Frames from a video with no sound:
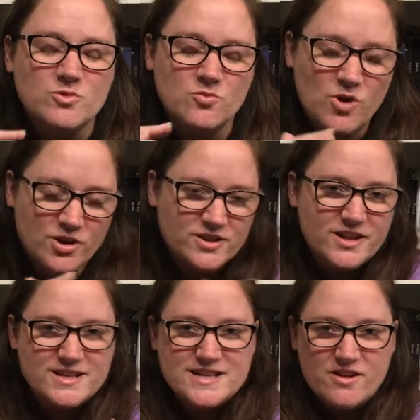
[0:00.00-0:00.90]
When Walden
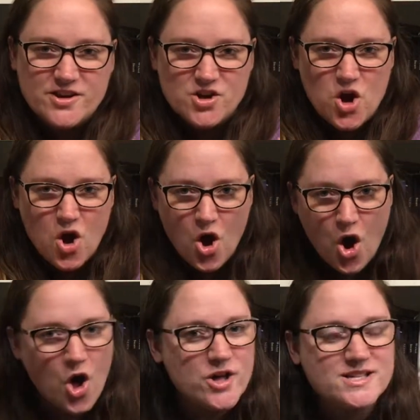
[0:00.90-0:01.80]
lays out like
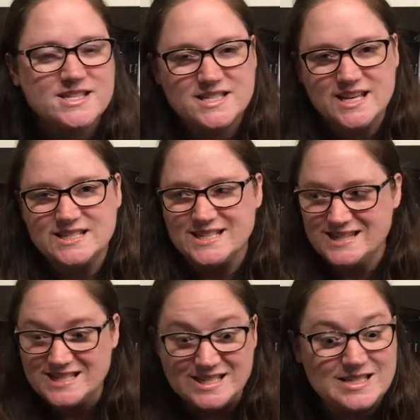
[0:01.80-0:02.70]
all his things,
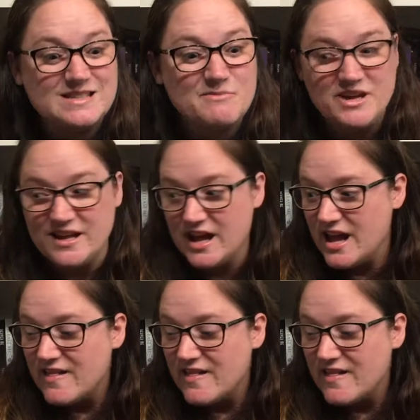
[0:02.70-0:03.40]
like this is me,